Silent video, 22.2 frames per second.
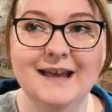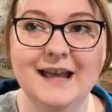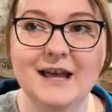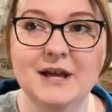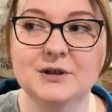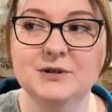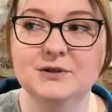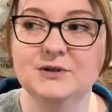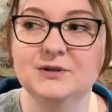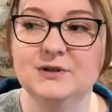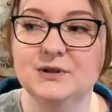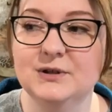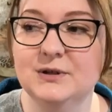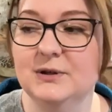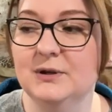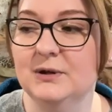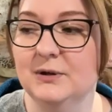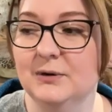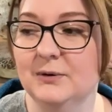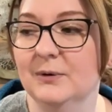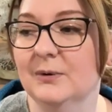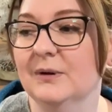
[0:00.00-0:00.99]
And do
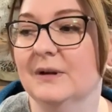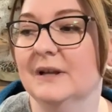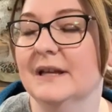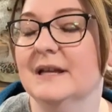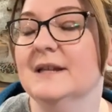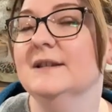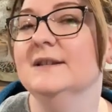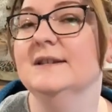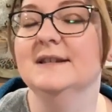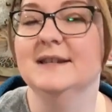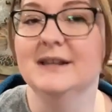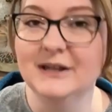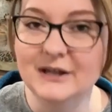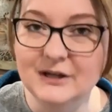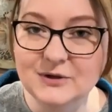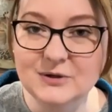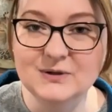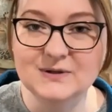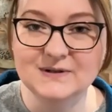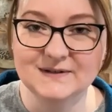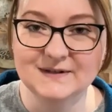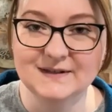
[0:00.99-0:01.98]
you
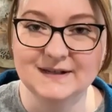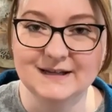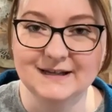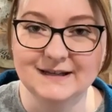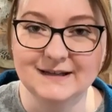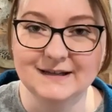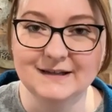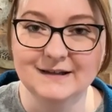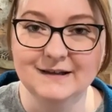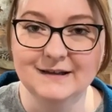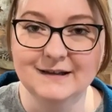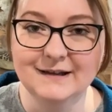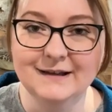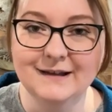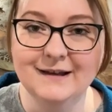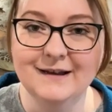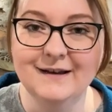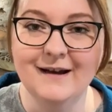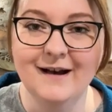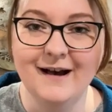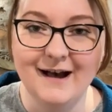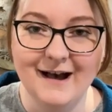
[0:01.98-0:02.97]
continuously
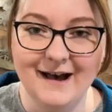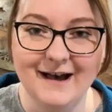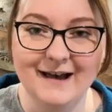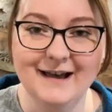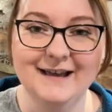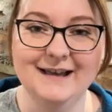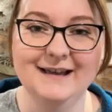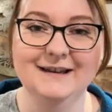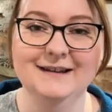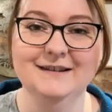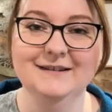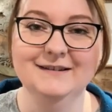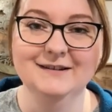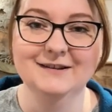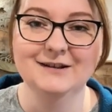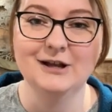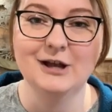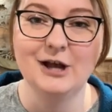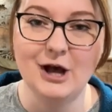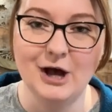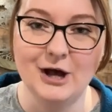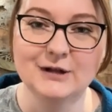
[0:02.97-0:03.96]
hide
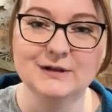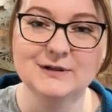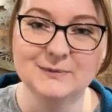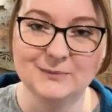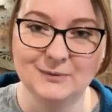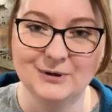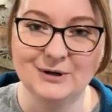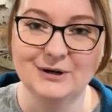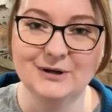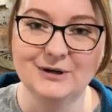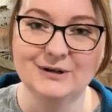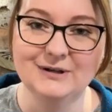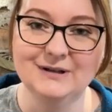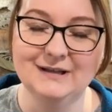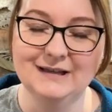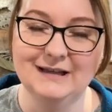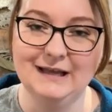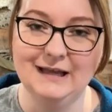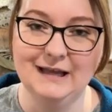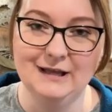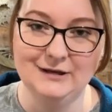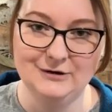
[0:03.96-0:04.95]
God's word
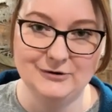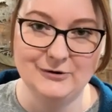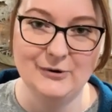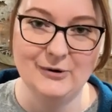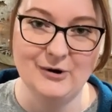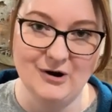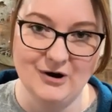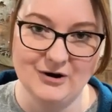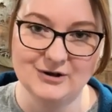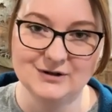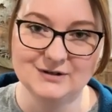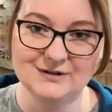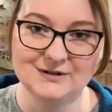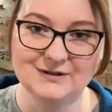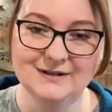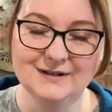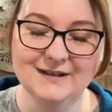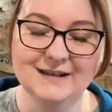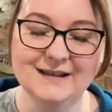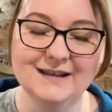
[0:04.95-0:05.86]
in your heart?